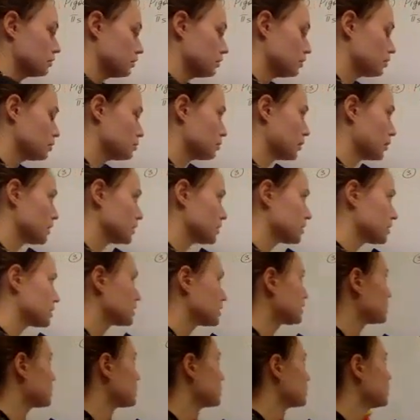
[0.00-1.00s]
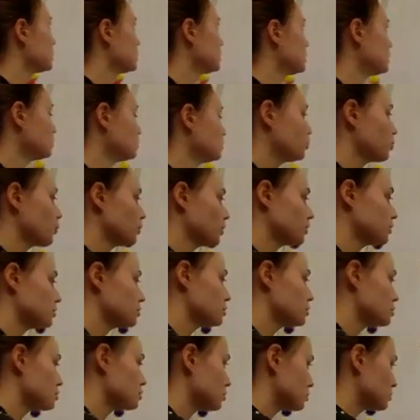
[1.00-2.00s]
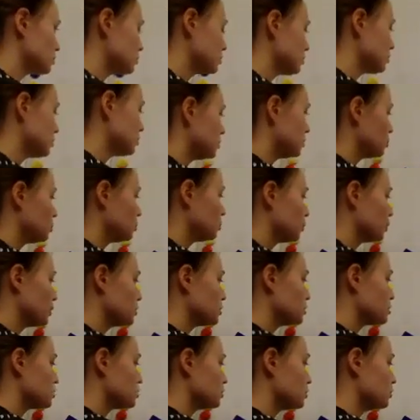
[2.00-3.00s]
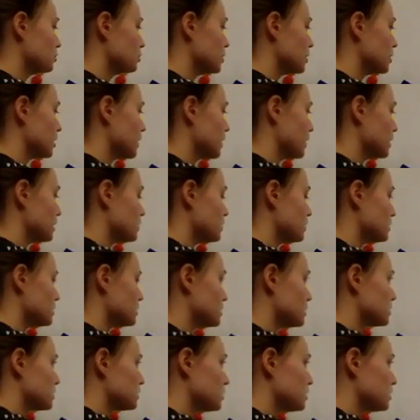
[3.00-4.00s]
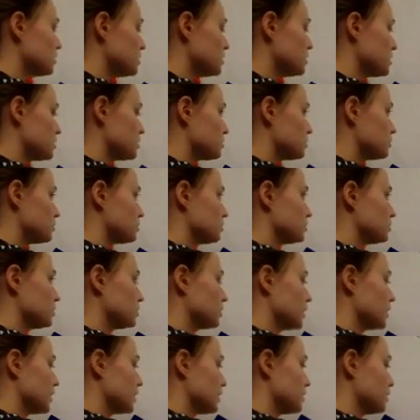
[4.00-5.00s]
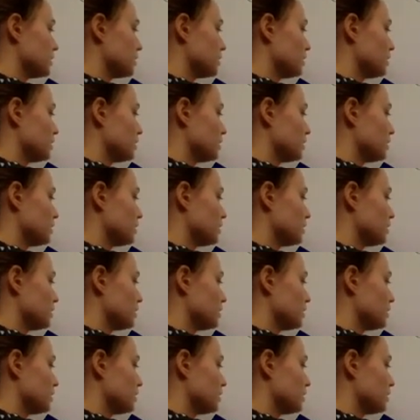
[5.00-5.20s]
It was in point 2. In point 2, we had this derivative, like